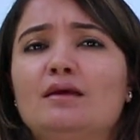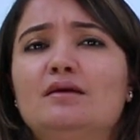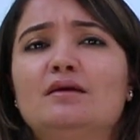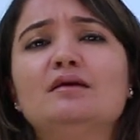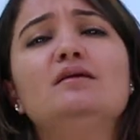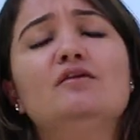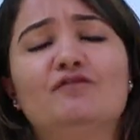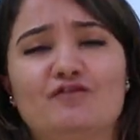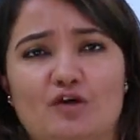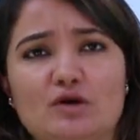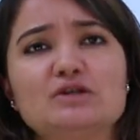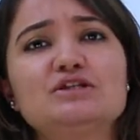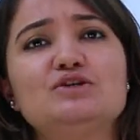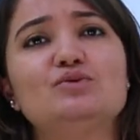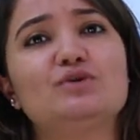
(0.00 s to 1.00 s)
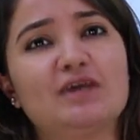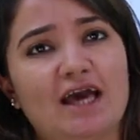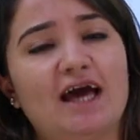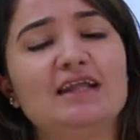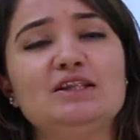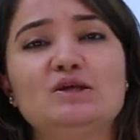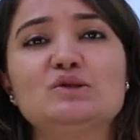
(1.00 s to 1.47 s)
can, of course, you
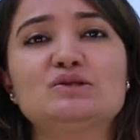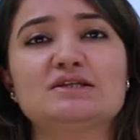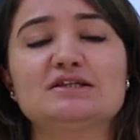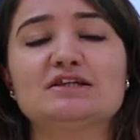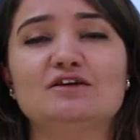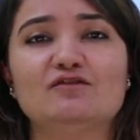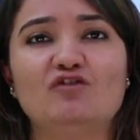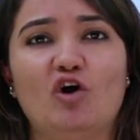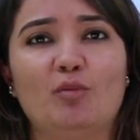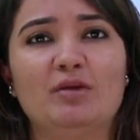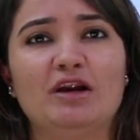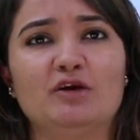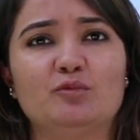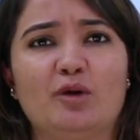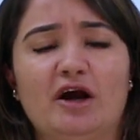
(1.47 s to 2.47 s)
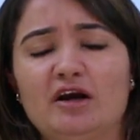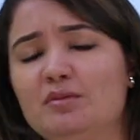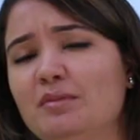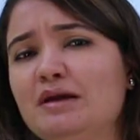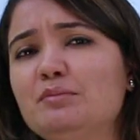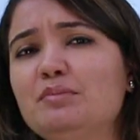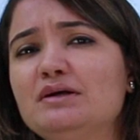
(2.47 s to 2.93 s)
can use it in a formal
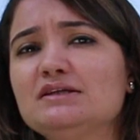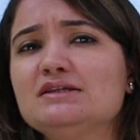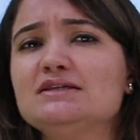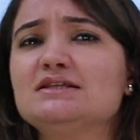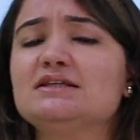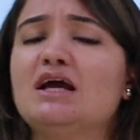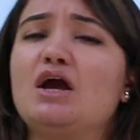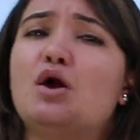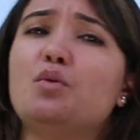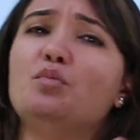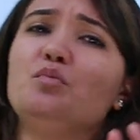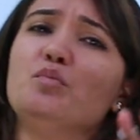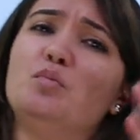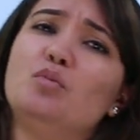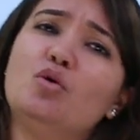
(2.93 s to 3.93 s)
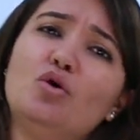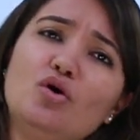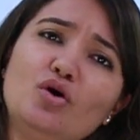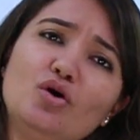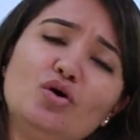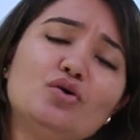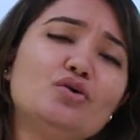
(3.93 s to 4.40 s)
environment, but it is
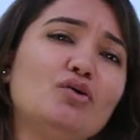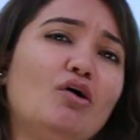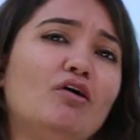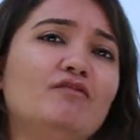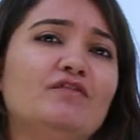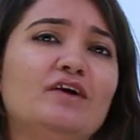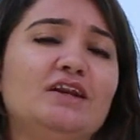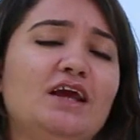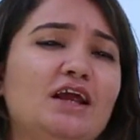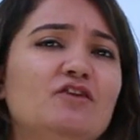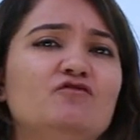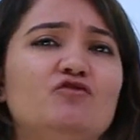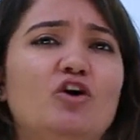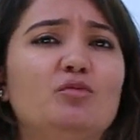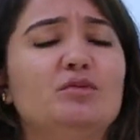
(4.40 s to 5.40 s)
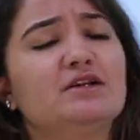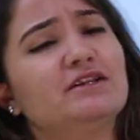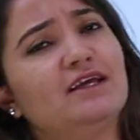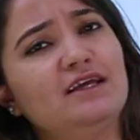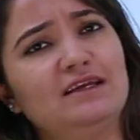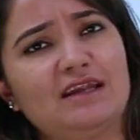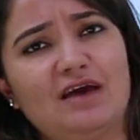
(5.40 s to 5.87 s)
more of an informal
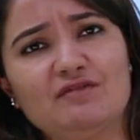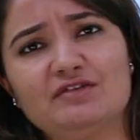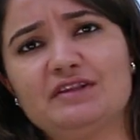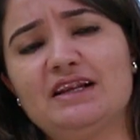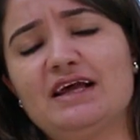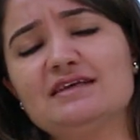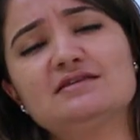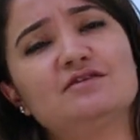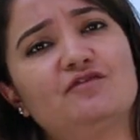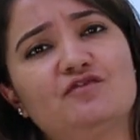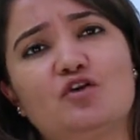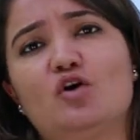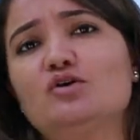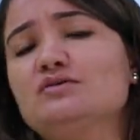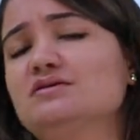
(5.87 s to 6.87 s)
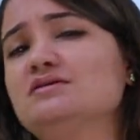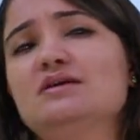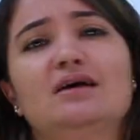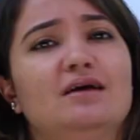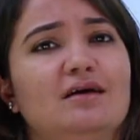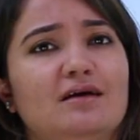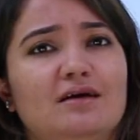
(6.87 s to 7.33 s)
thing. Nevertheless, of course,
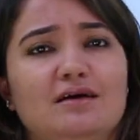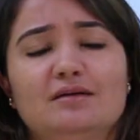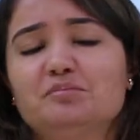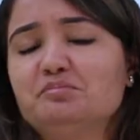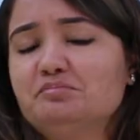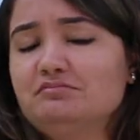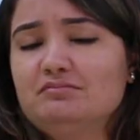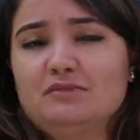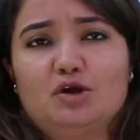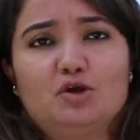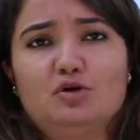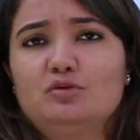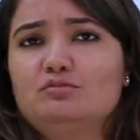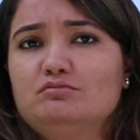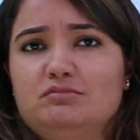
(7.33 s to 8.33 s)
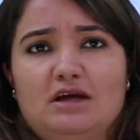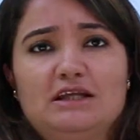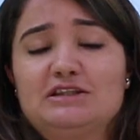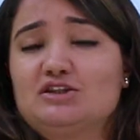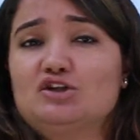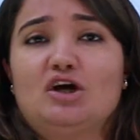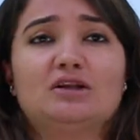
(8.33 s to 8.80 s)
you know,
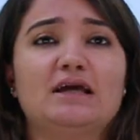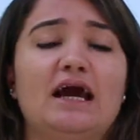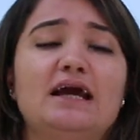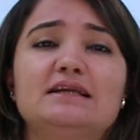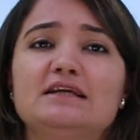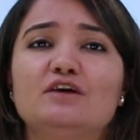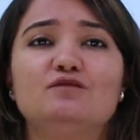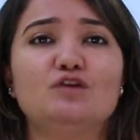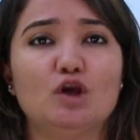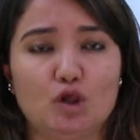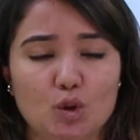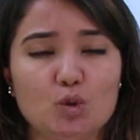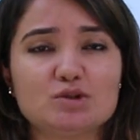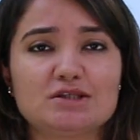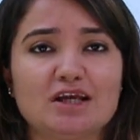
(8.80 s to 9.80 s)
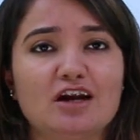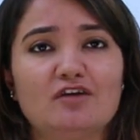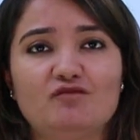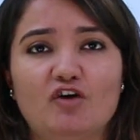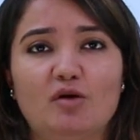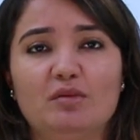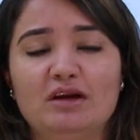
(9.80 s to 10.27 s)
it's not that if you use it in a
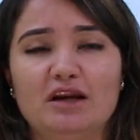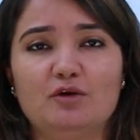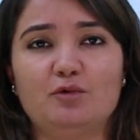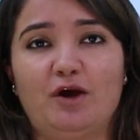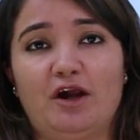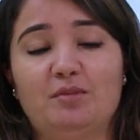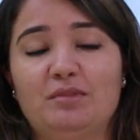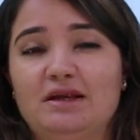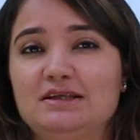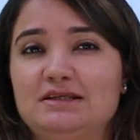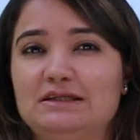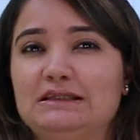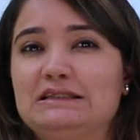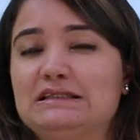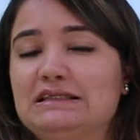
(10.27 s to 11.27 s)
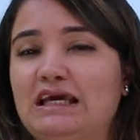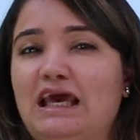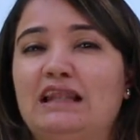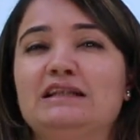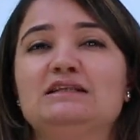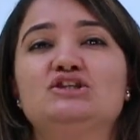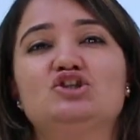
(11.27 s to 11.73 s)
formal environment, it
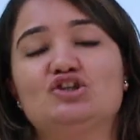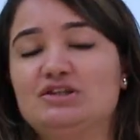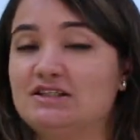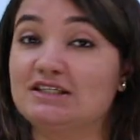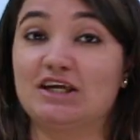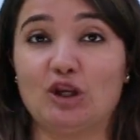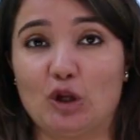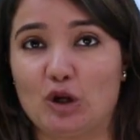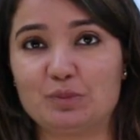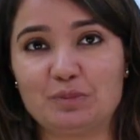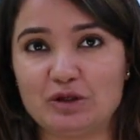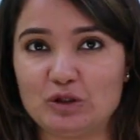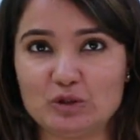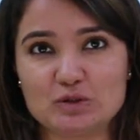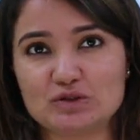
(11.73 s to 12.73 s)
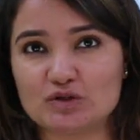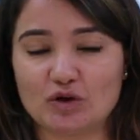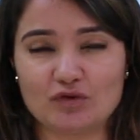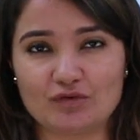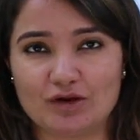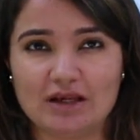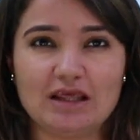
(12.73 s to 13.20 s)
can just cannot be used,
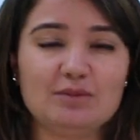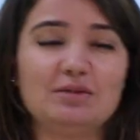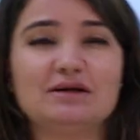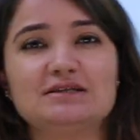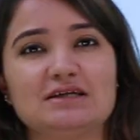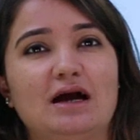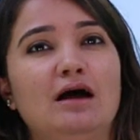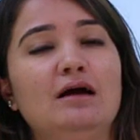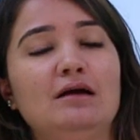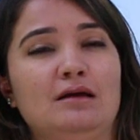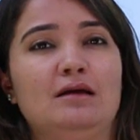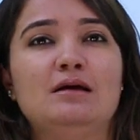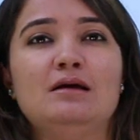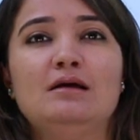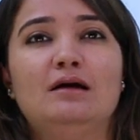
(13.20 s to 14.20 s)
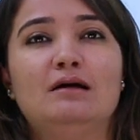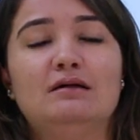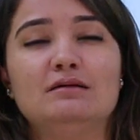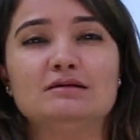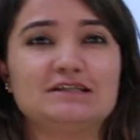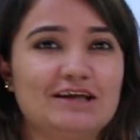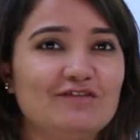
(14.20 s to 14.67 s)
not really, but yeah,
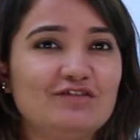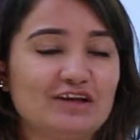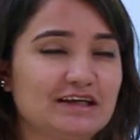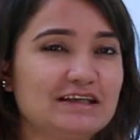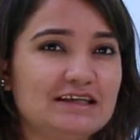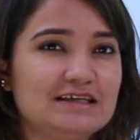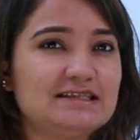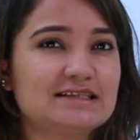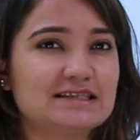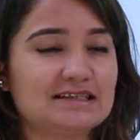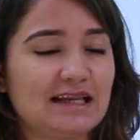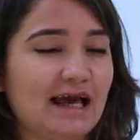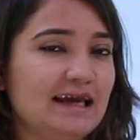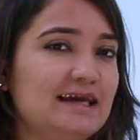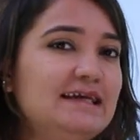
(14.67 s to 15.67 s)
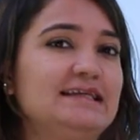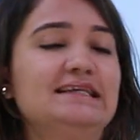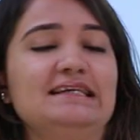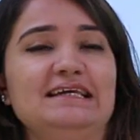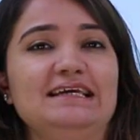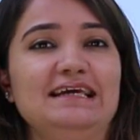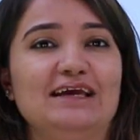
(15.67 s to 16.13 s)
uh, definitely
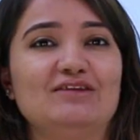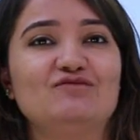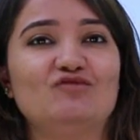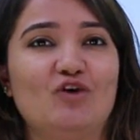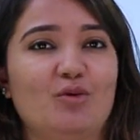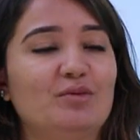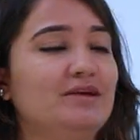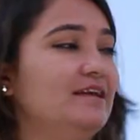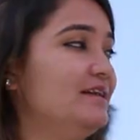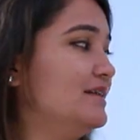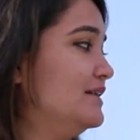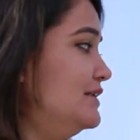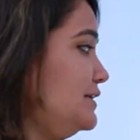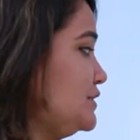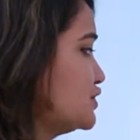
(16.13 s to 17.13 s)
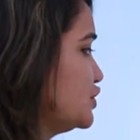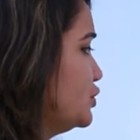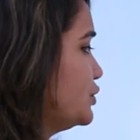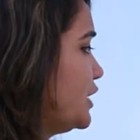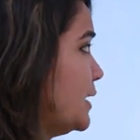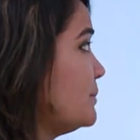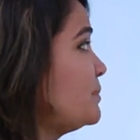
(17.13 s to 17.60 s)
slightly informal inclination.
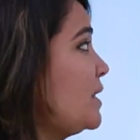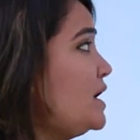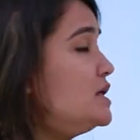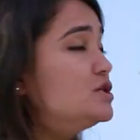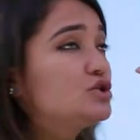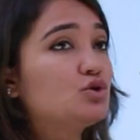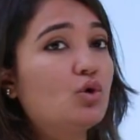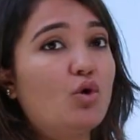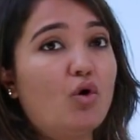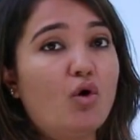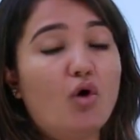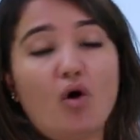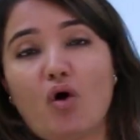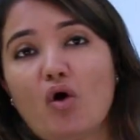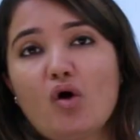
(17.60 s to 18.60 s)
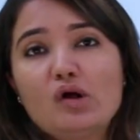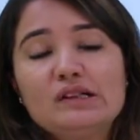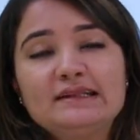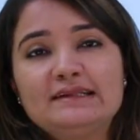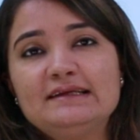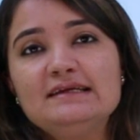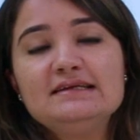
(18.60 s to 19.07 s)
Okay, so
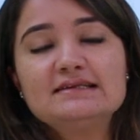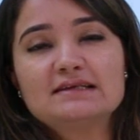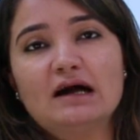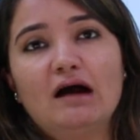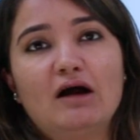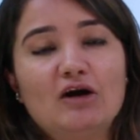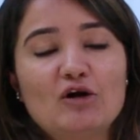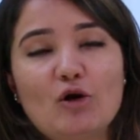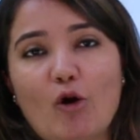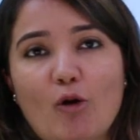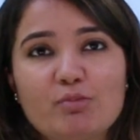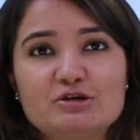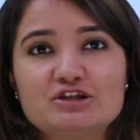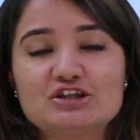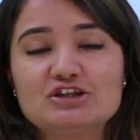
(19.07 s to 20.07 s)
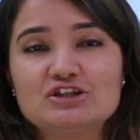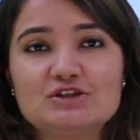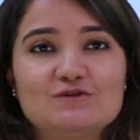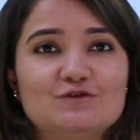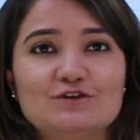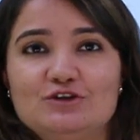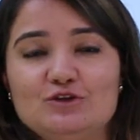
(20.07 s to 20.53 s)
all these are
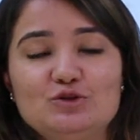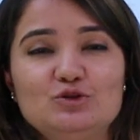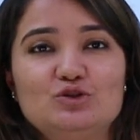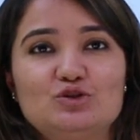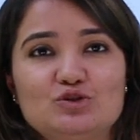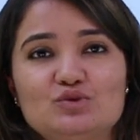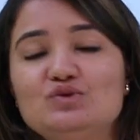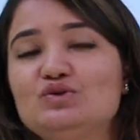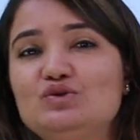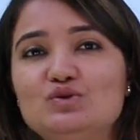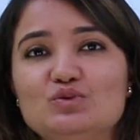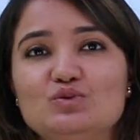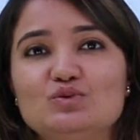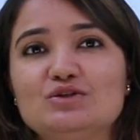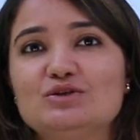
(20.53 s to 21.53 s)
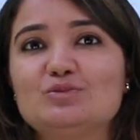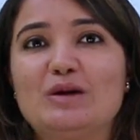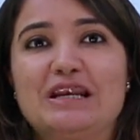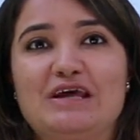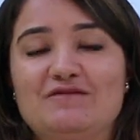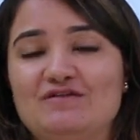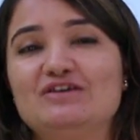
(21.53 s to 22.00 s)
options for you to use
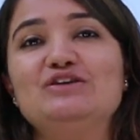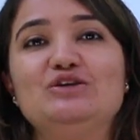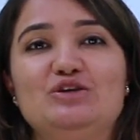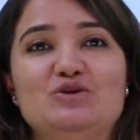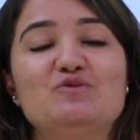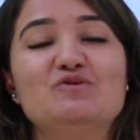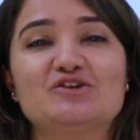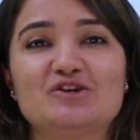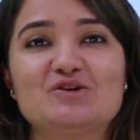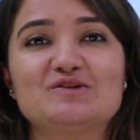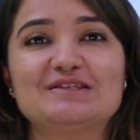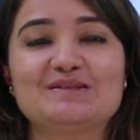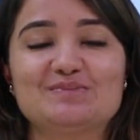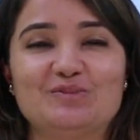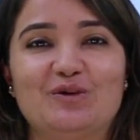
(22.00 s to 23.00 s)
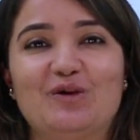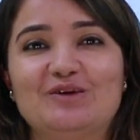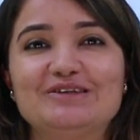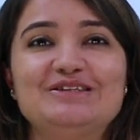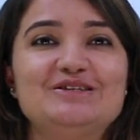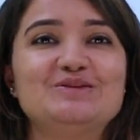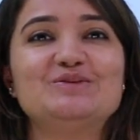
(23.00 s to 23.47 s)
whenever you want to
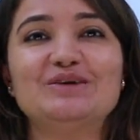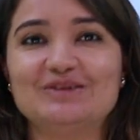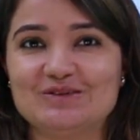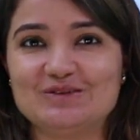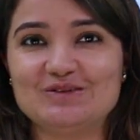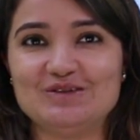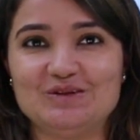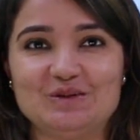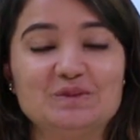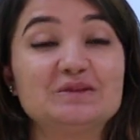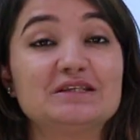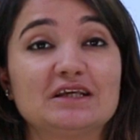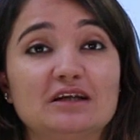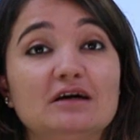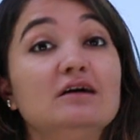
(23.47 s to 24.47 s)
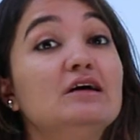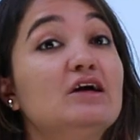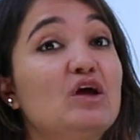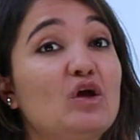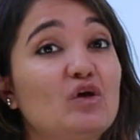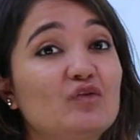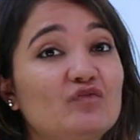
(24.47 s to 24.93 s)
respond to a good news in a
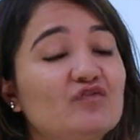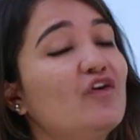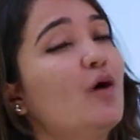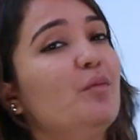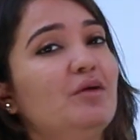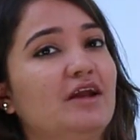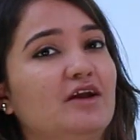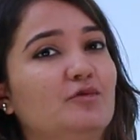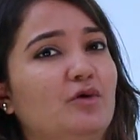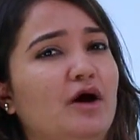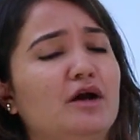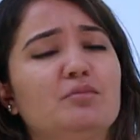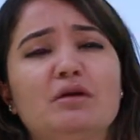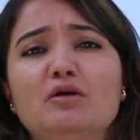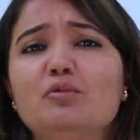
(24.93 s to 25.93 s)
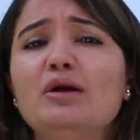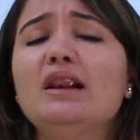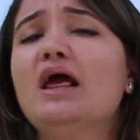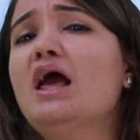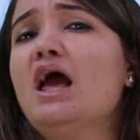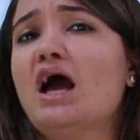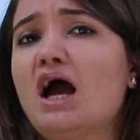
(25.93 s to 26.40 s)
formal environment.
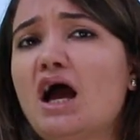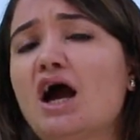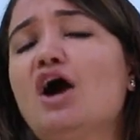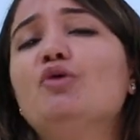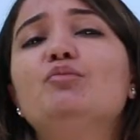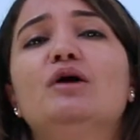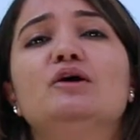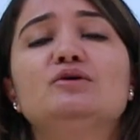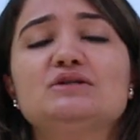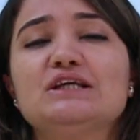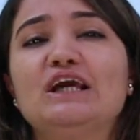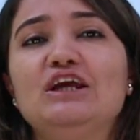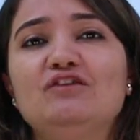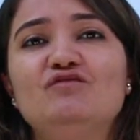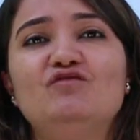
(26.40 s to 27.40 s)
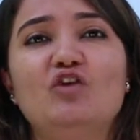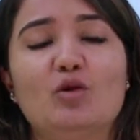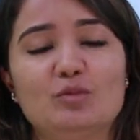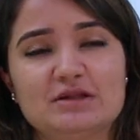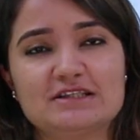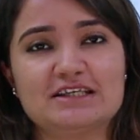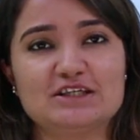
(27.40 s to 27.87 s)
Well, how about
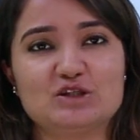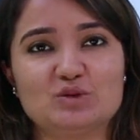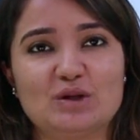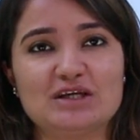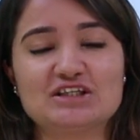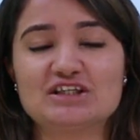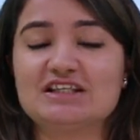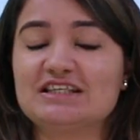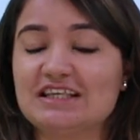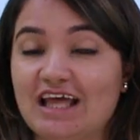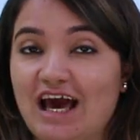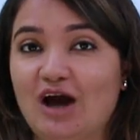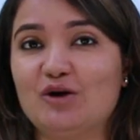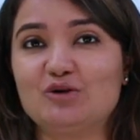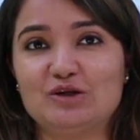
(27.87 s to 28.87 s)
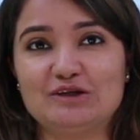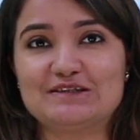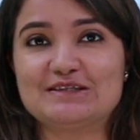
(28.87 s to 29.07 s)
informal situations and how do you